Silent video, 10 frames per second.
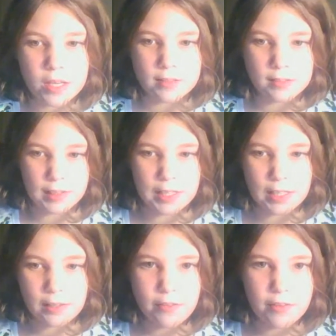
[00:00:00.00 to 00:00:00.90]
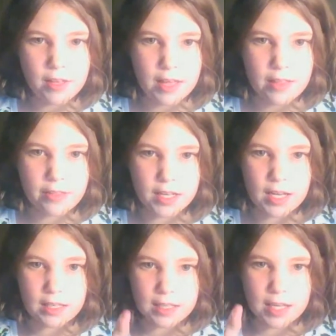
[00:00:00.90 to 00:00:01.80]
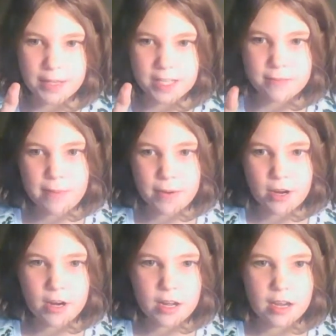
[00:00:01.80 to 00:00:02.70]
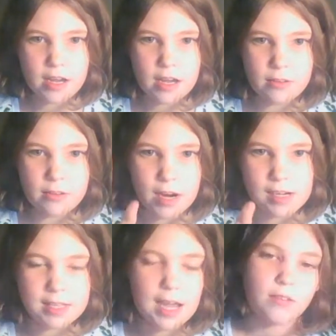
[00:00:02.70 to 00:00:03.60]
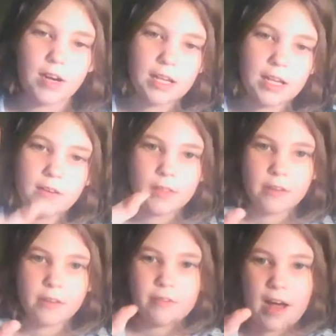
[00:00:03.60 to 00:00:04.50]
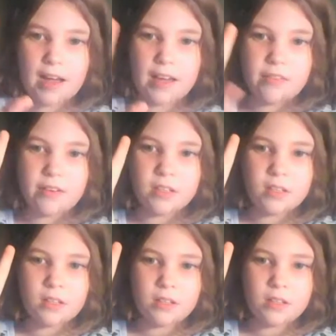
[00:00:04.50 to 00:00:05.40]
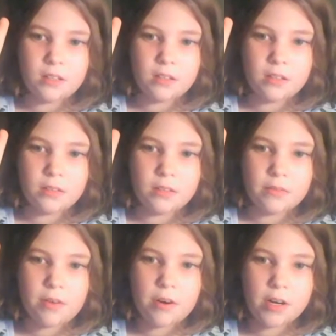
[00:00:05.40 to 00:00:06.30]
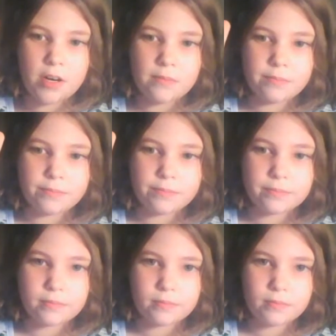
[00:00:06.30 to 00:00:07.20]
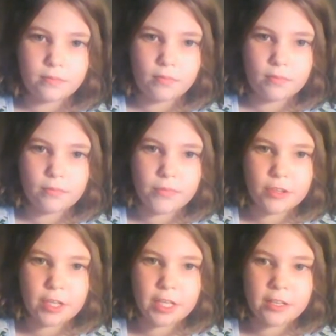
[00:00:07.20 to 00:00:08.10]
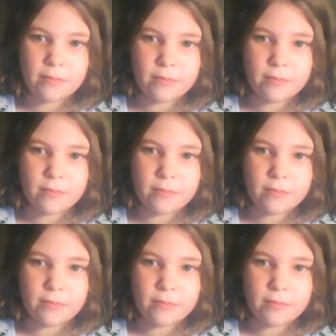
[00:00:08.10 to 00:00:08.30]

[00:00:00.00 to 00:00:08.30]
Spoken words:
leave and then get a piece of paper and write it down. Ready? 5, 4, 3,